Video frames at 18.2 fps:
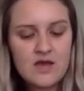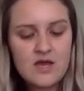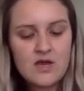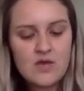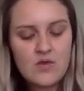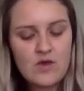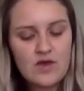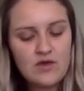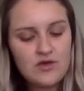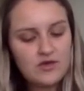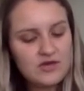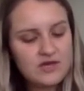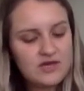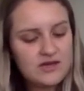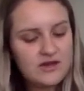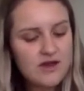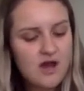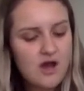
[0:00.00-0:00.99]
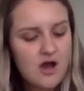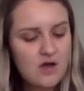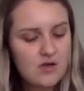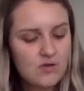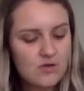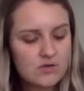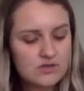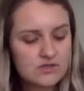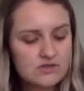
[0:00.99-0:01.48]
While you're here at
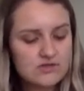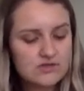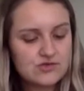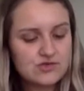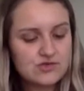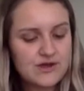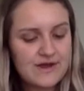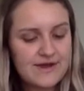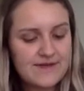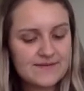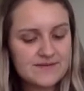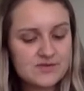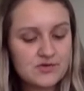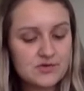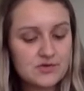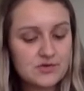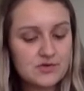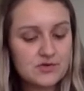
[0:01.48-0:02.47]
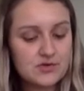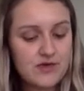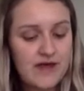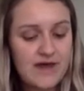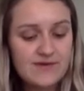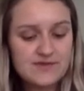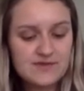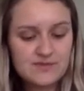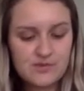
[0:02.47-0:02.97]
Hogwarts, your triumphs will earn you
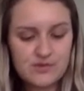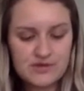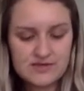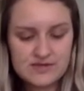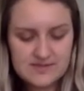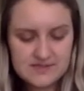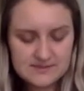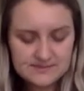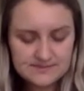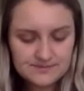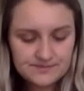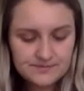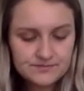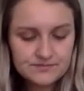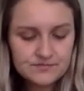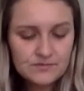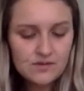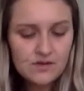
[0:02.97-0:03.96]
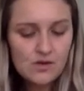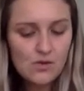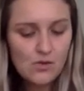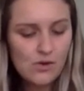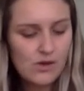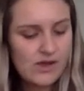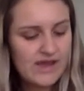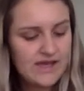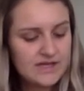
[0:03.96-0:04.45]
house points,
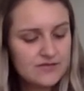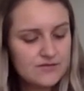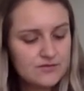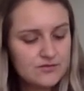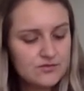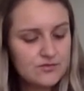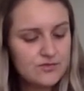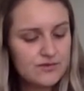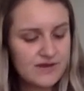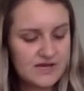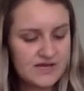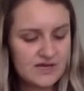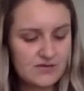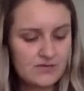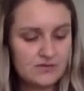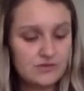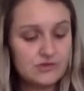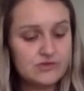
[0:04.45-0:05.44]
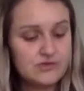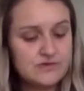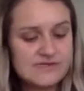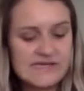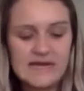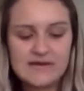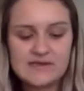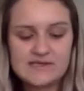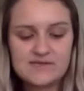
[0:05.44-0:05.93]
while any rule breaking will lose
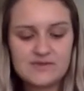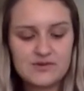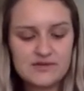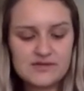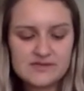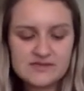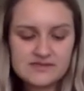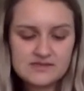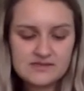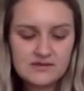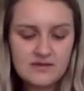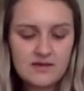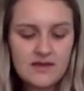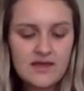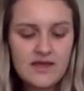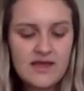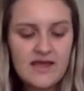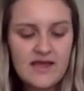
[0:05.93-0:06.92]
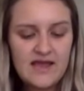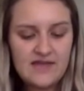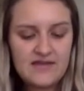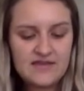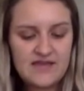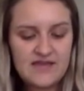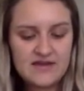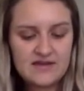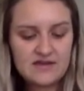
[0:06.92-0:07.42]
house points. At
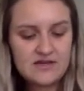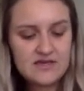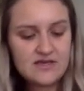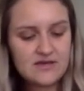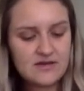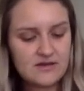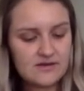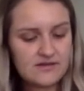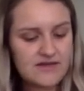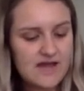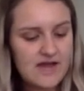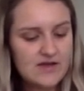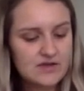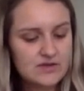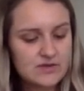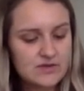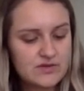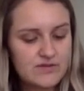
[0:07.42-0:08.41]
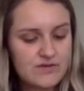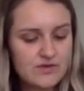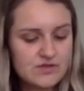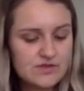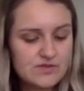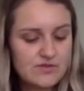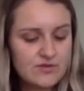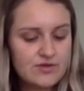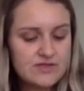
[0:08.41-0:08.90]
the end of the year, the house with the
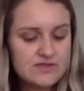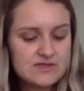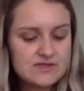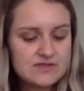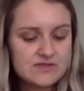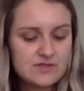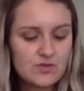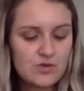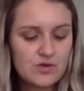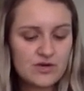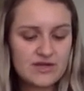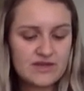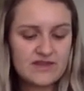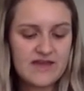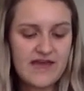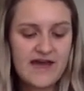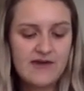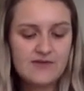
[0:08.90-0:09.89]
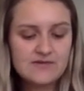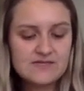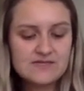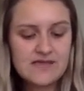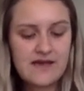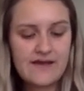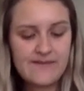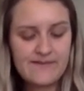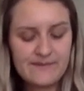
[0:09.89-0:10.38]
most points is awarded the House
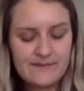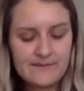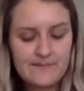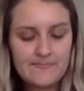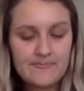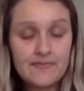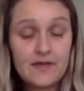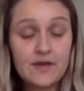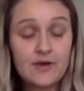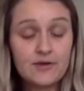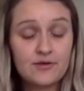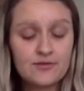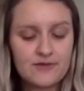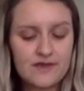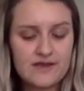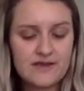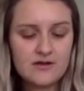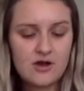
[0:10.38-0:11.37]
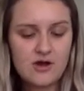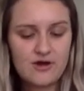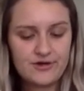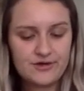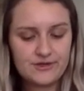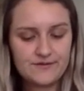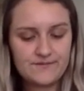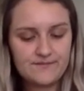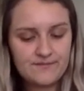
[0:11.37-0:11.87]
Cup, a great
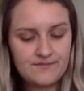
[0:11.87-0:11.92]
honor.